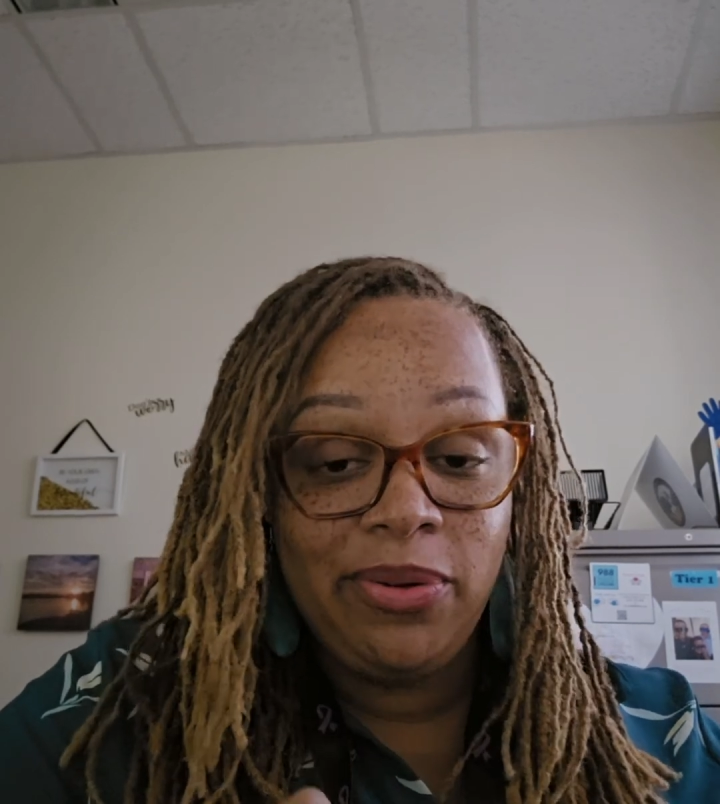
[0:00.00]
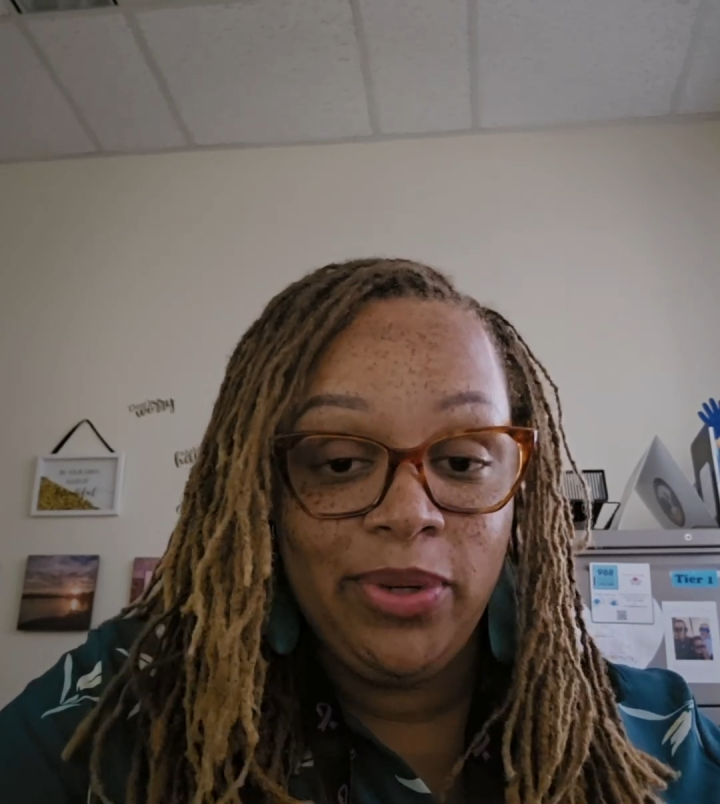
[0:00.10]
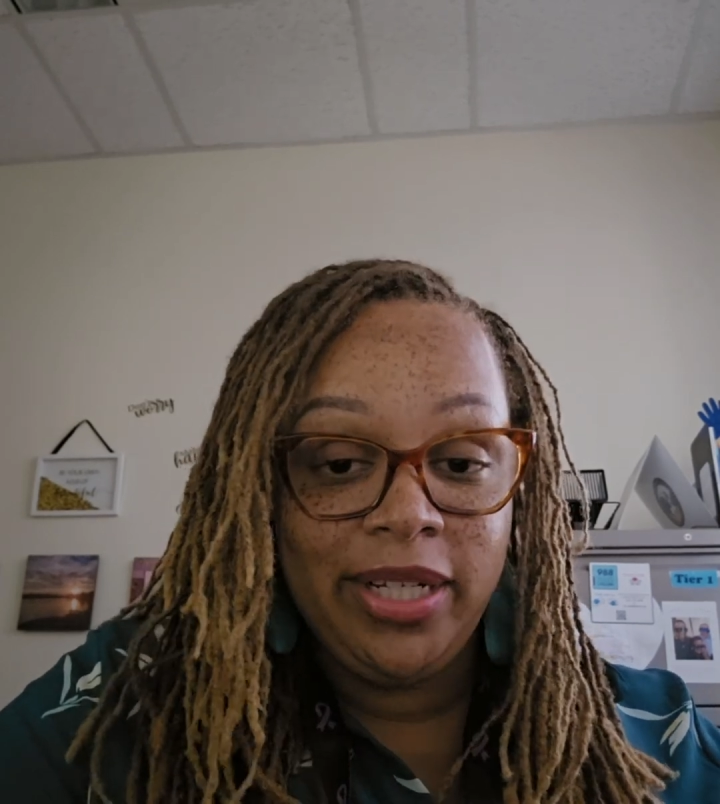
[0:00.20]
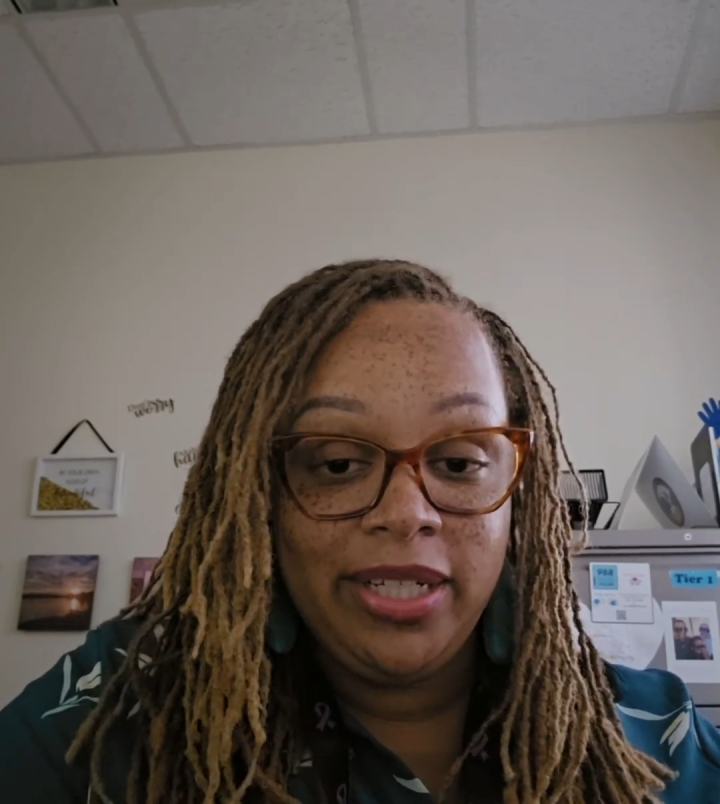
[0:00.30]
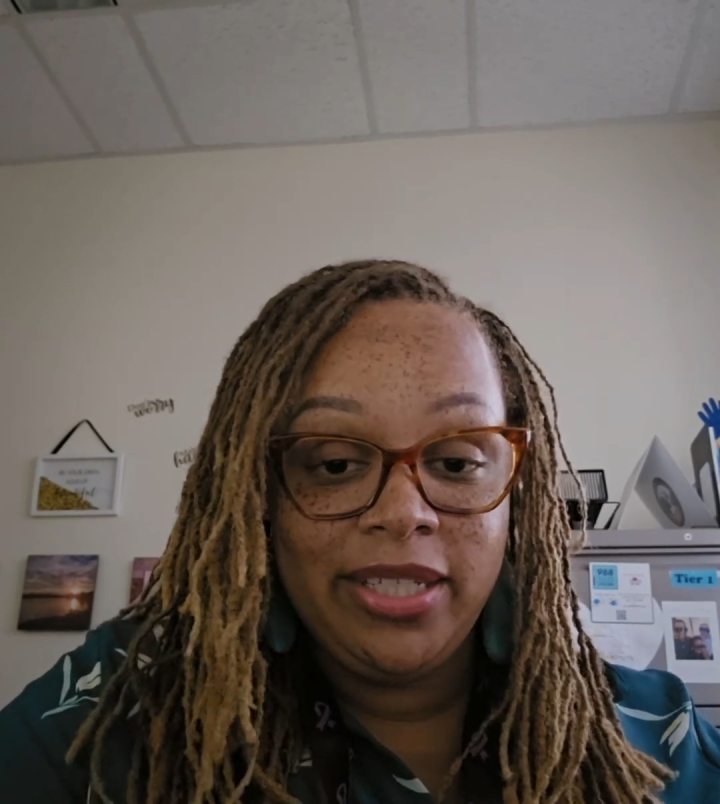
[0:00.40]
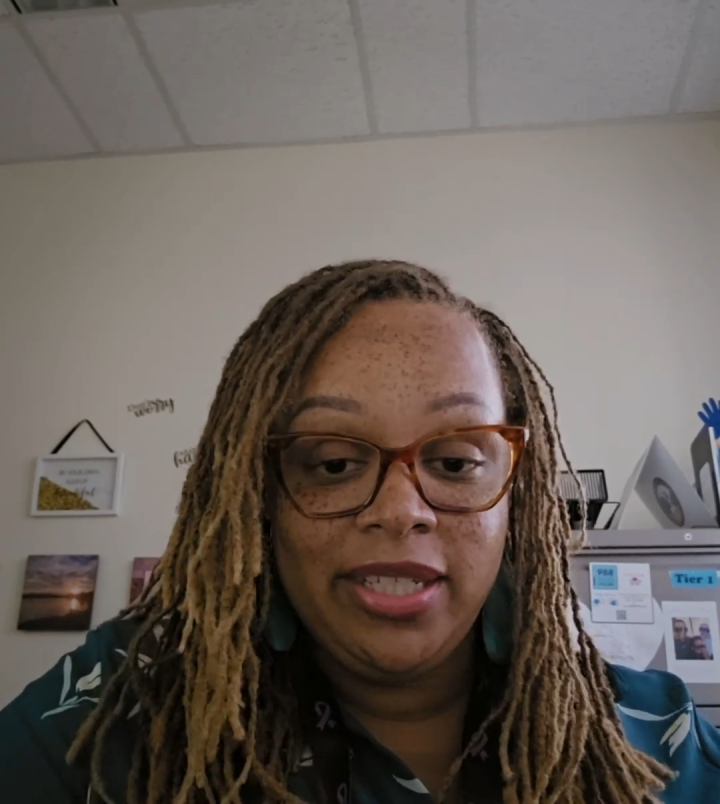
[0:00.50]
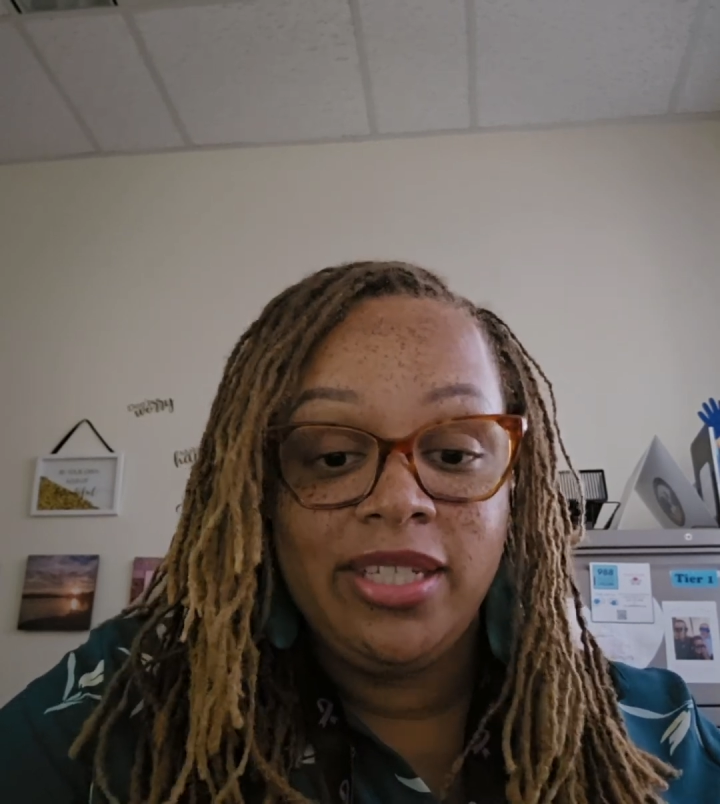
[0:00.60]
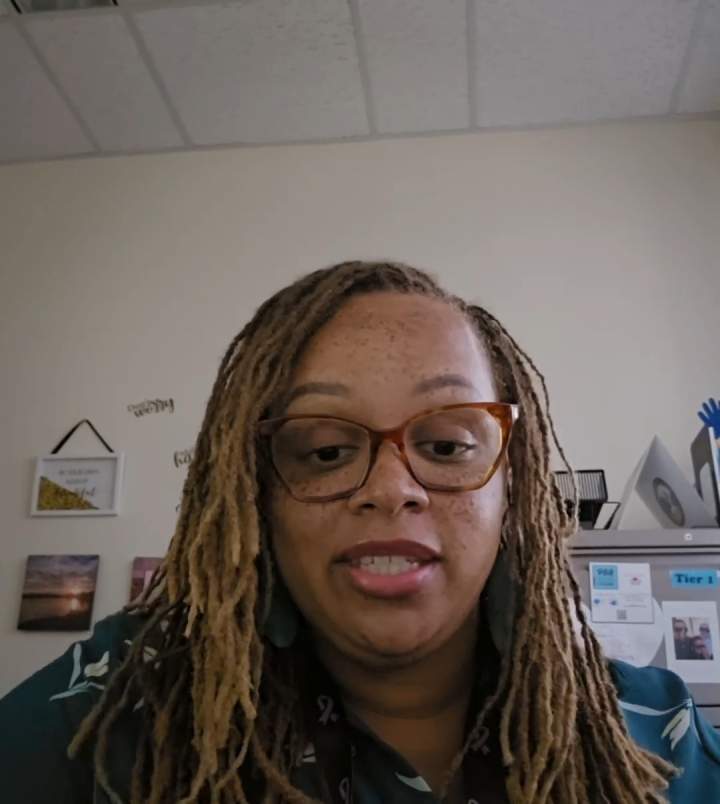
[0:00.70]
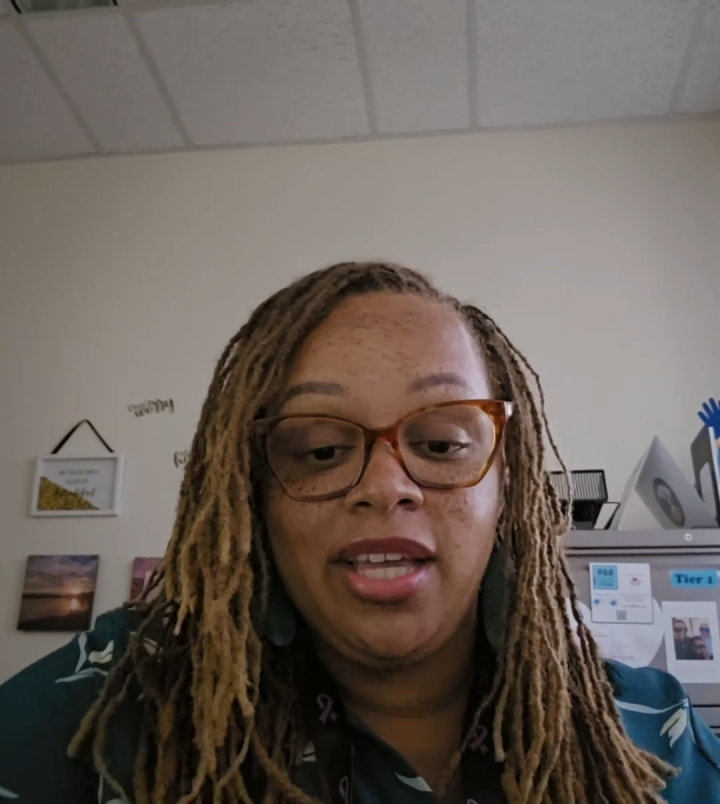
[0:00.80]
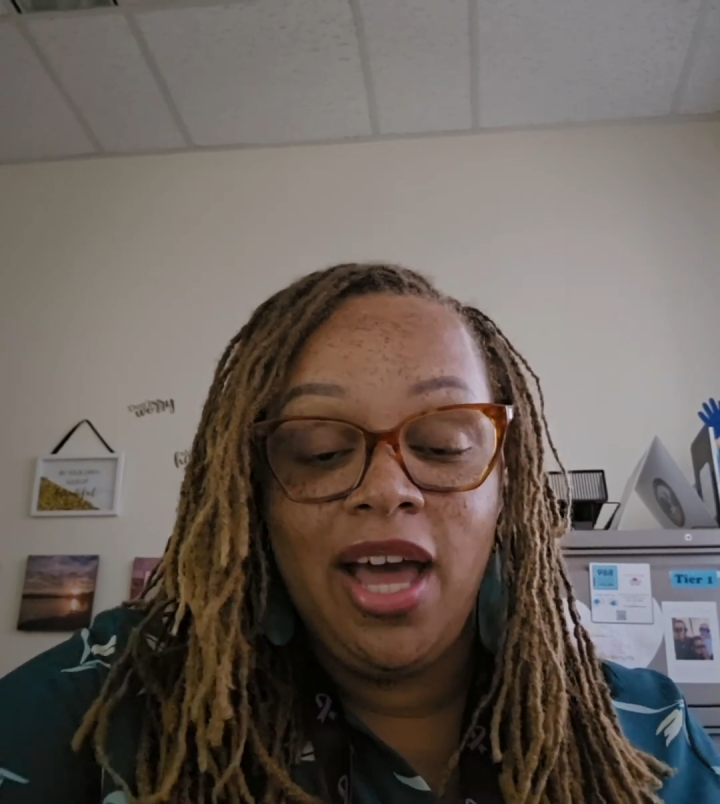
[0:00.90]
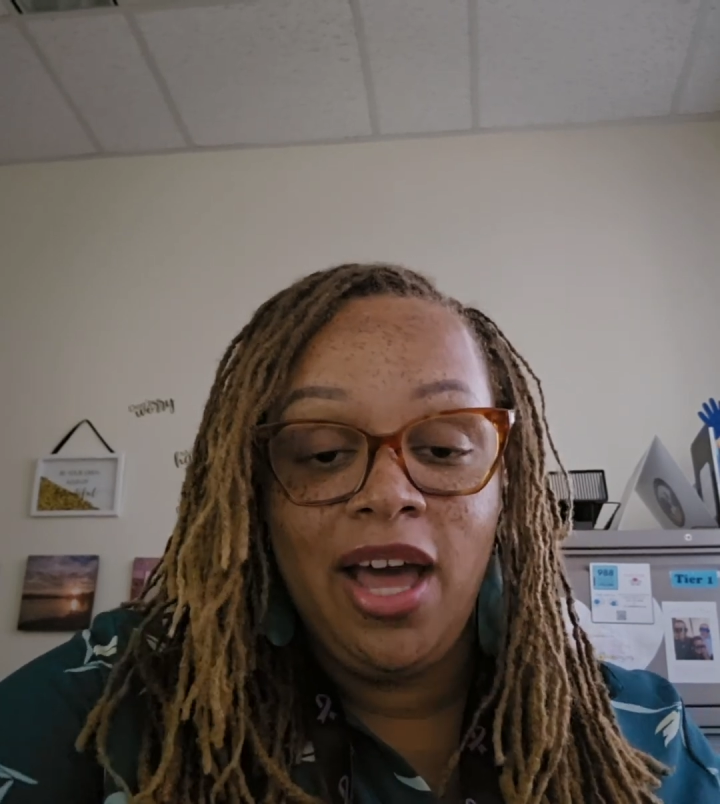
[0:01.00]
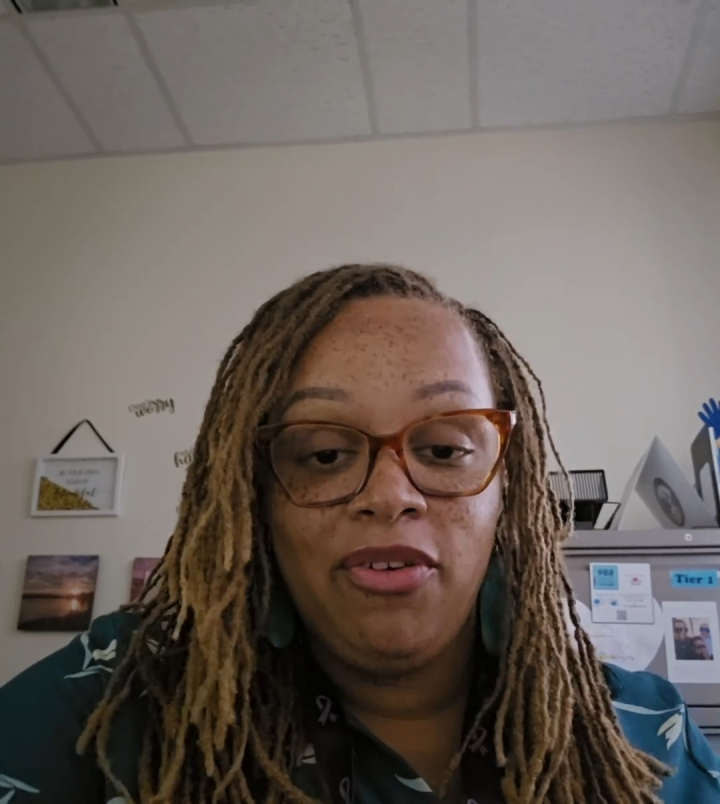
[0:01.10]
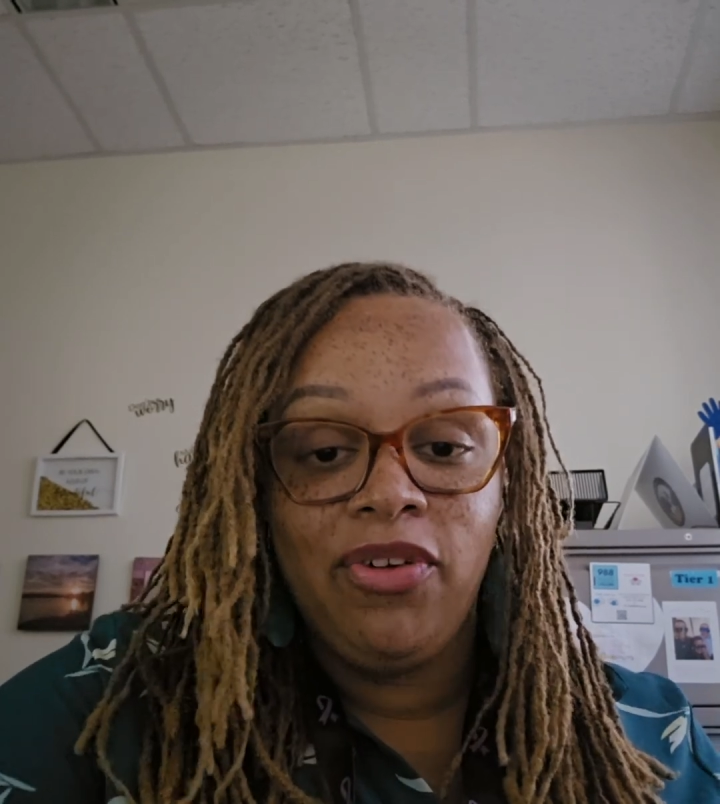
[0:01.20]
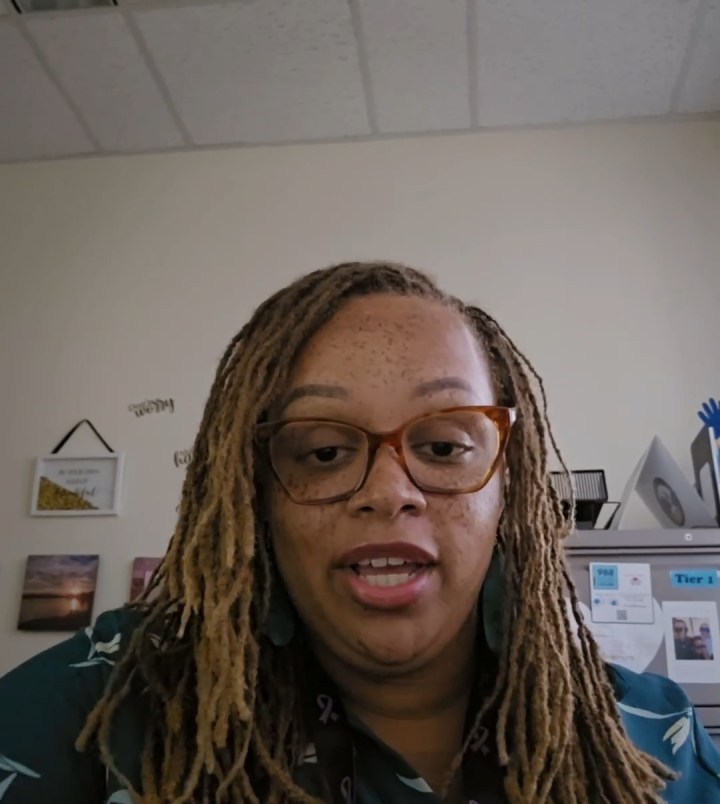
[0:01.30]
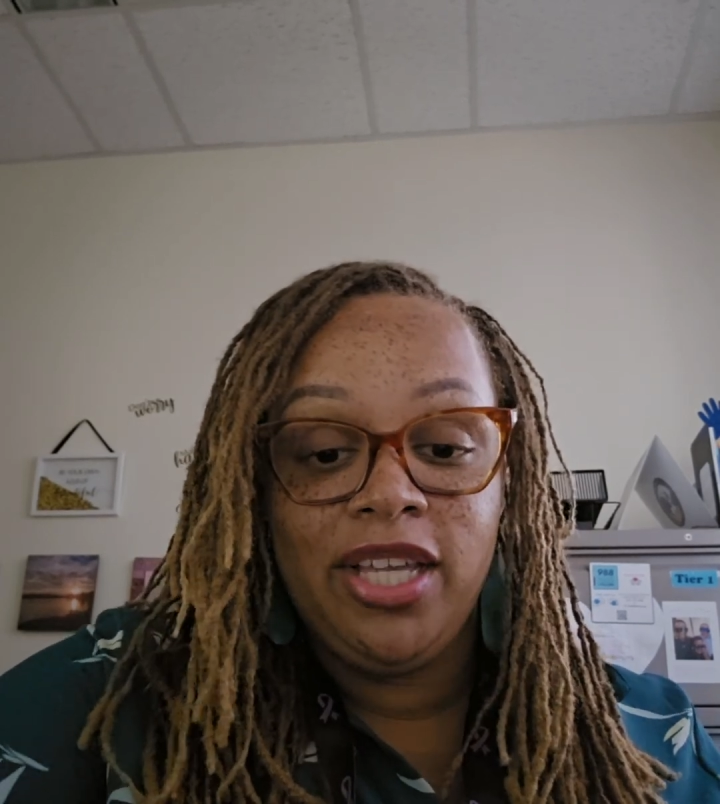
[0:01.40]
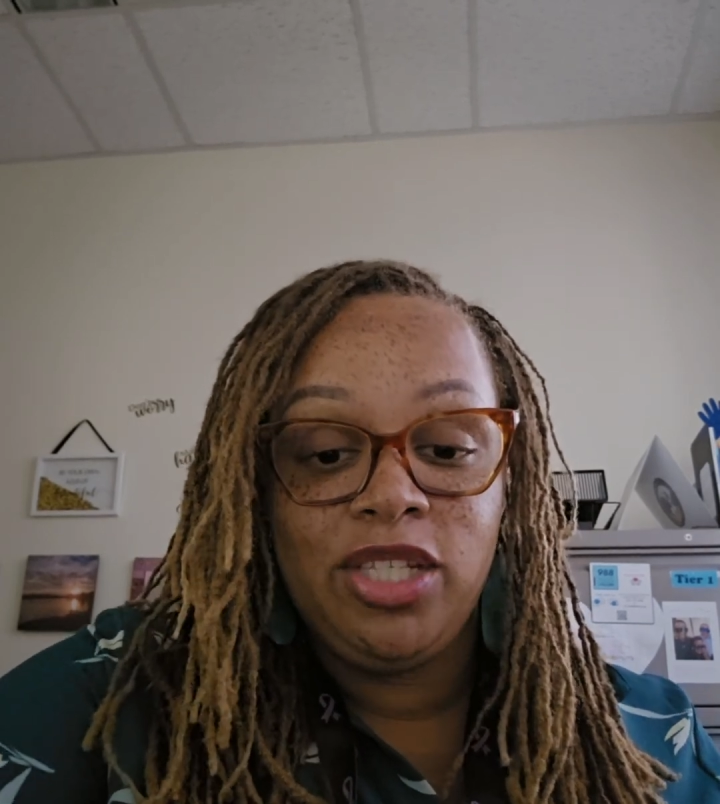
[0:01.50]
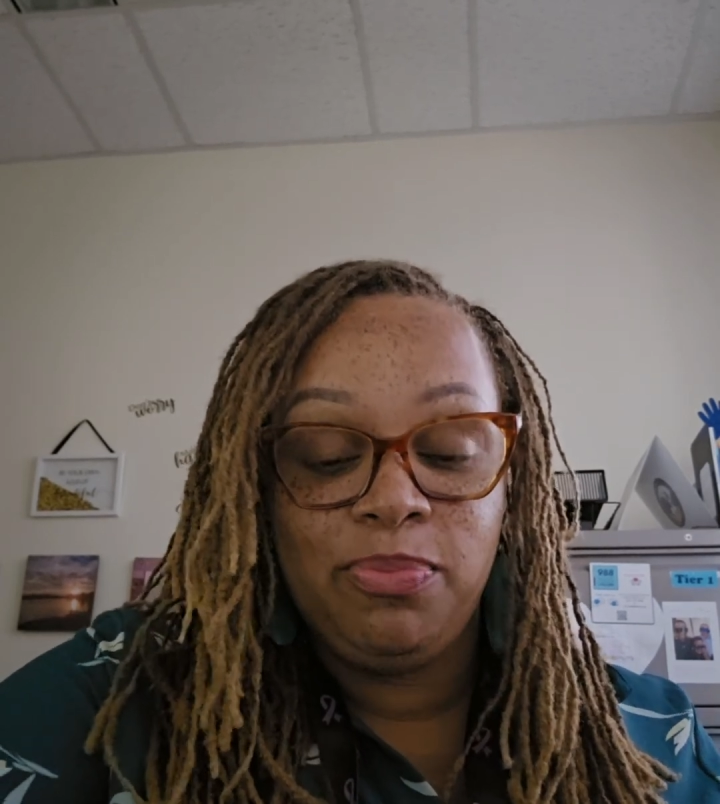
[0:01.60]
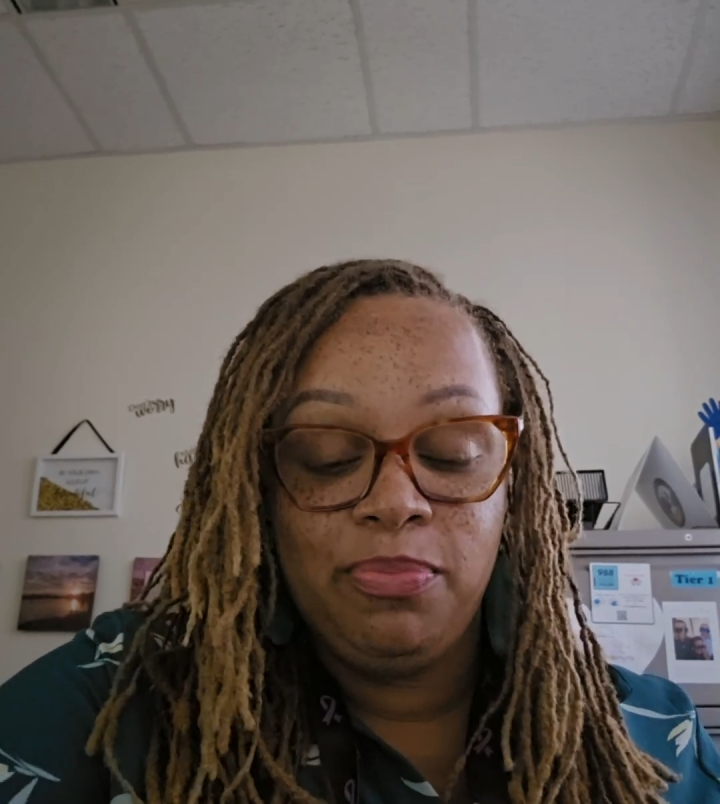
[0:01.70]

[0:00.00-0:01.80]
weaknesses of a